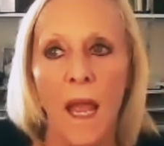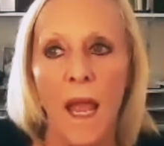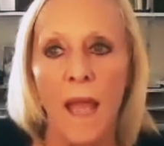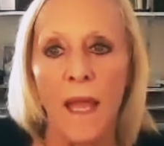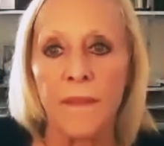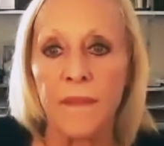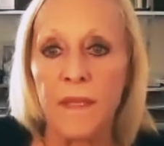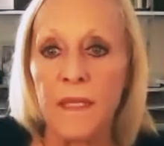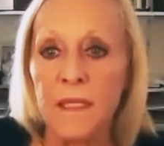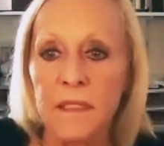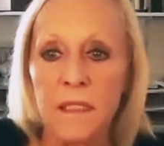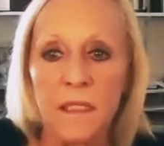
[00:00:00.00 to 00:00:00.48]

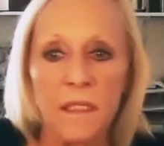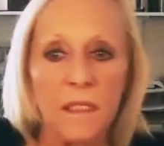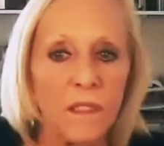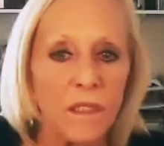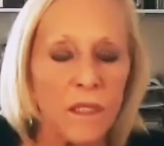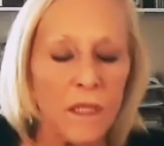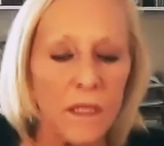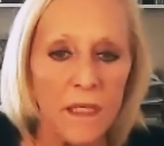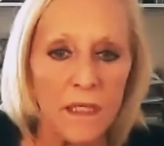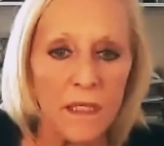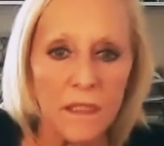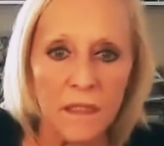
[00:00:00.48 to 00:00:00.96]
and this
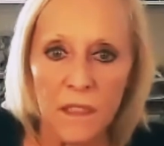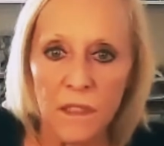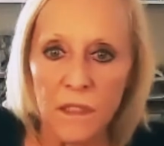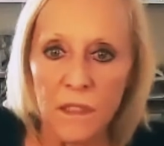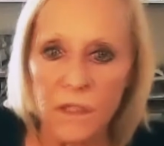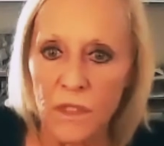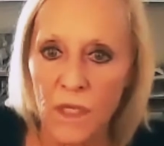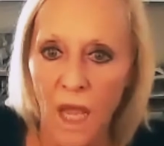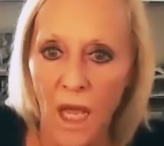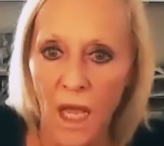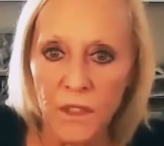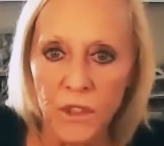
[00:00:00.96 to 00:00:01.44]
is this
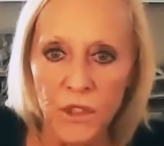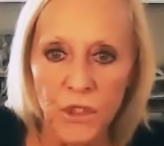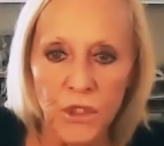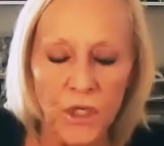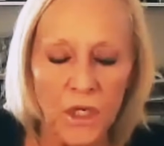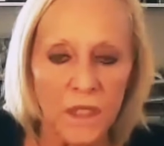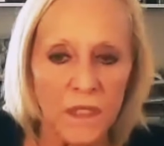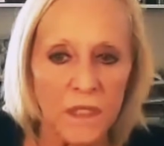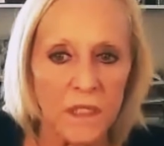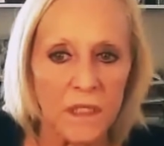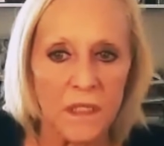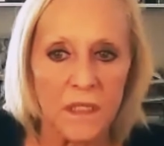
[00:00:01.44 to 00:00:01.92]
is not
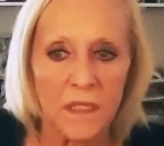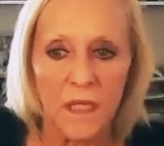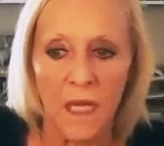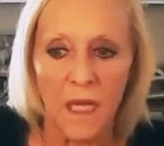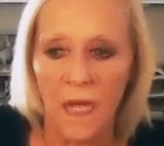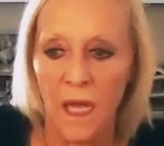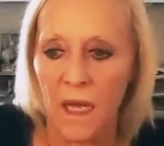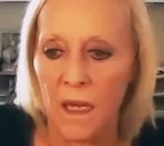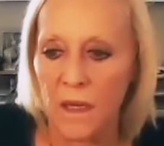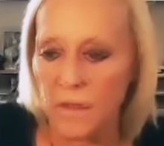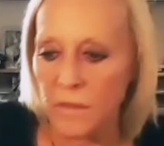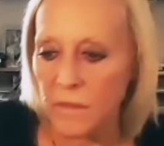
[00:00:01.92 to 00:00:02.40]
just
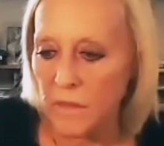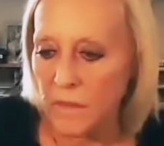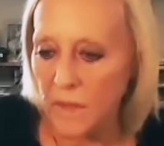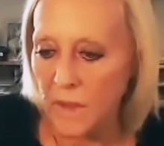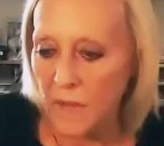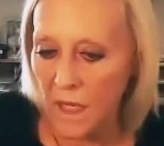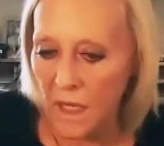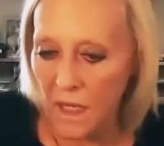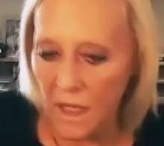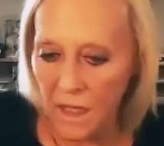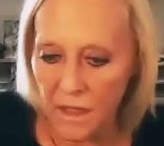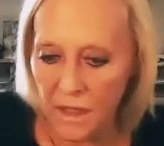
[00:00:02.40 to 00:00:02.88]
um,
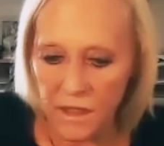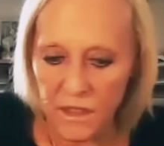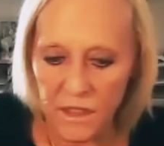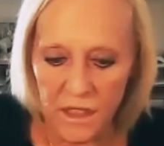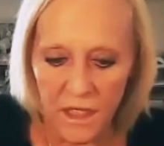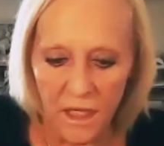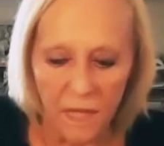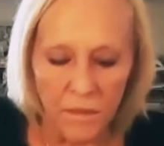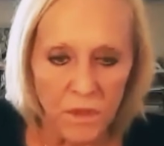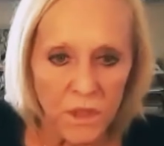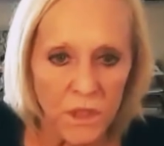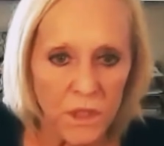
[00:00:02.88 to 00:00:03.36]
uh,
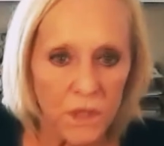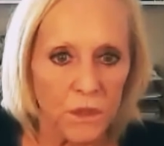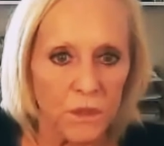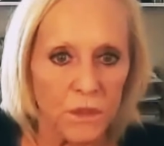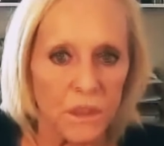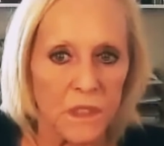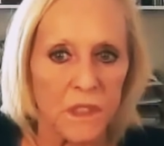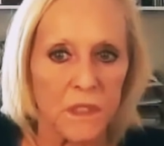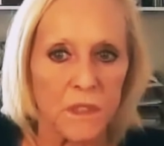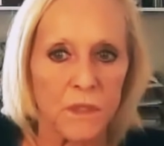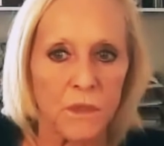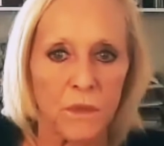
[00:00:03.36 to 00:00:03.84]
substance
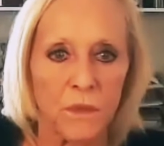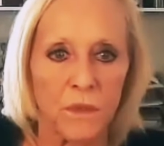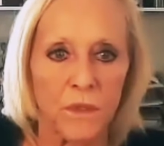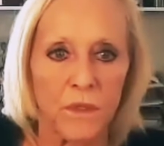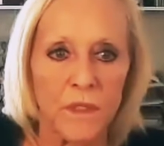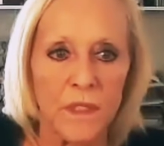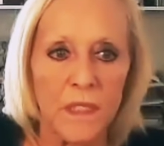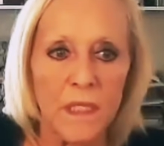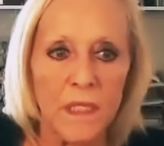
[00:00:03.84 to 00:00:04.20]
use disorder,